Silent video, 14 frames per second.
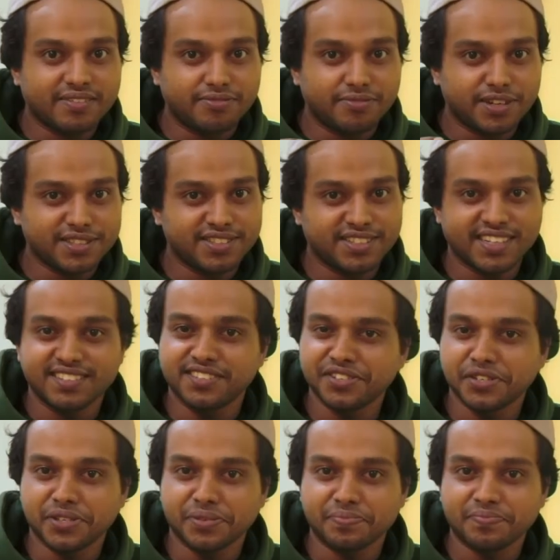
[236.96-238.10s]
versatile
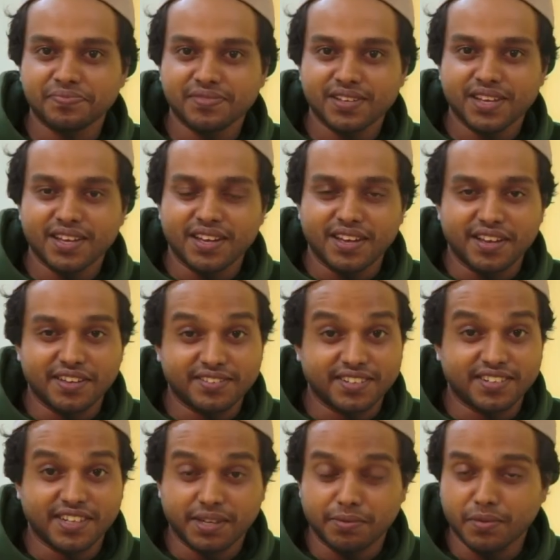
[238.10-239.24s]
system is a
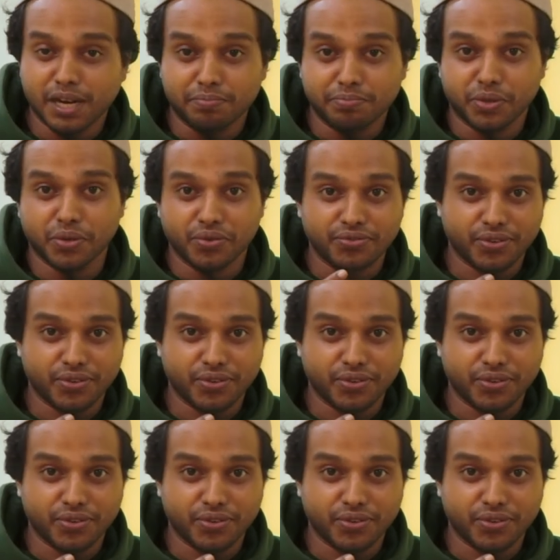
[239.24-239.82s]
dream come true